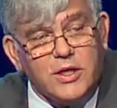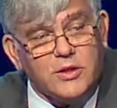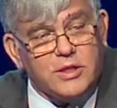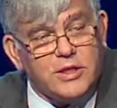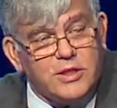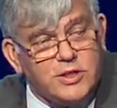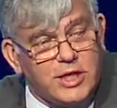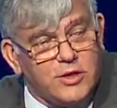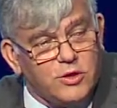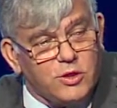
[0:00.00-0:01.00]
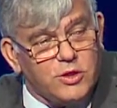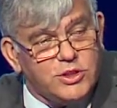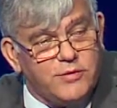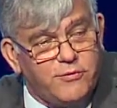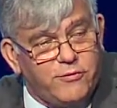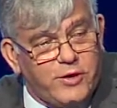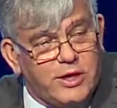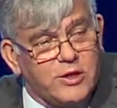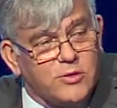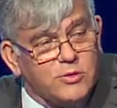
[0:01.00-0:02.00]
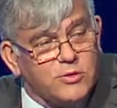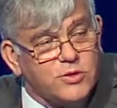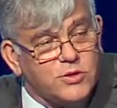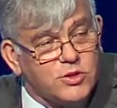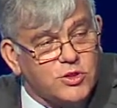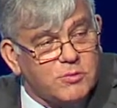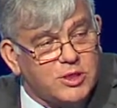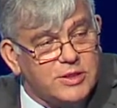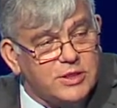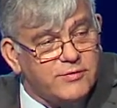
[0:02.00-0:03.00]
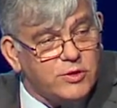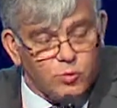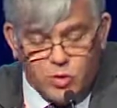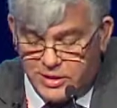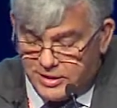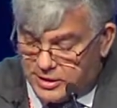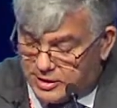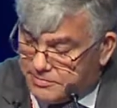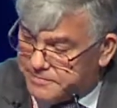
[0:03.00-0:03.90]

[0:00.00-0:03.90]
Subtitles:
the technology fails to be delivered widely.